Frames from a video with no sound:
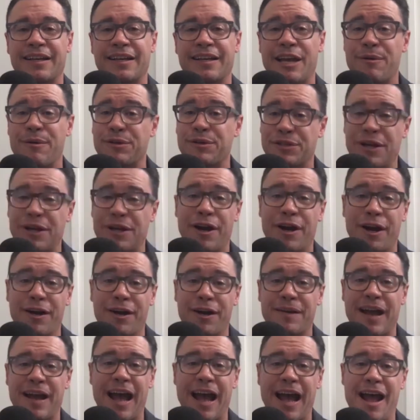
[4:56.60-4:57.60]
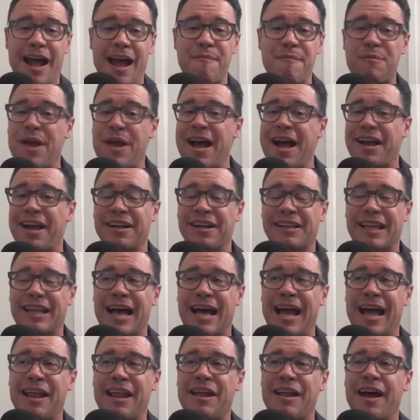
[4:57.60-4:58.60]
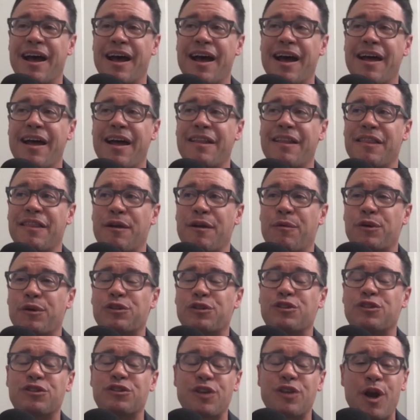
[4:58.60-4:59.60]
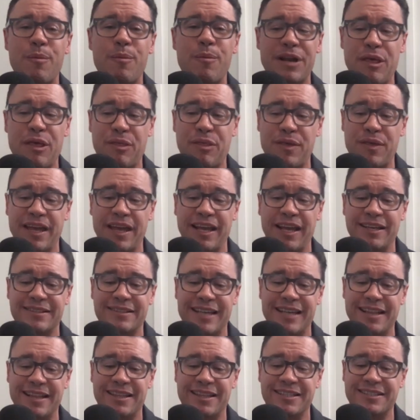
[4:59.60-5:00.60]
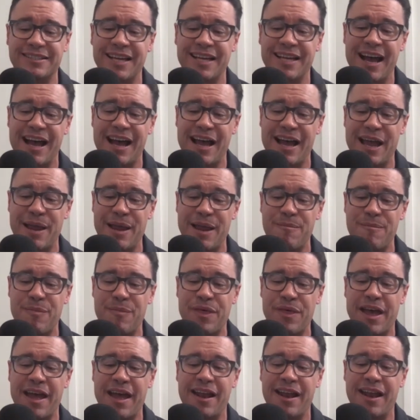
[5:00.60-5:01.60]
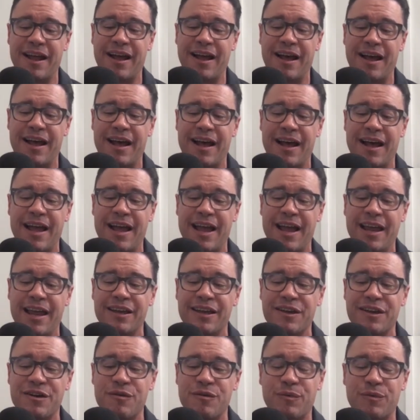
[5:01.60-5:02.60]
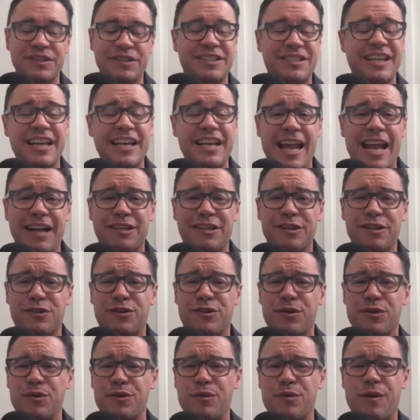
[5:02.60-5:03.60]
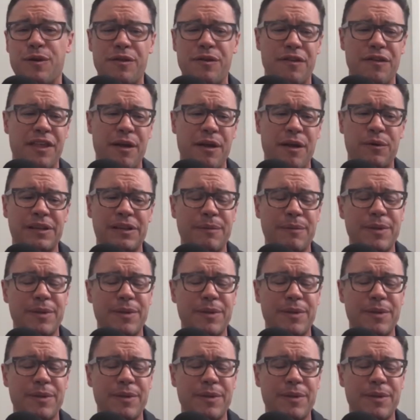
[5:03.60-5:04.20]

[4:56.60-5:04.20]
It was hard. I, am not going to lie. Uh, there were so many things at the time that I was connected to, whether they were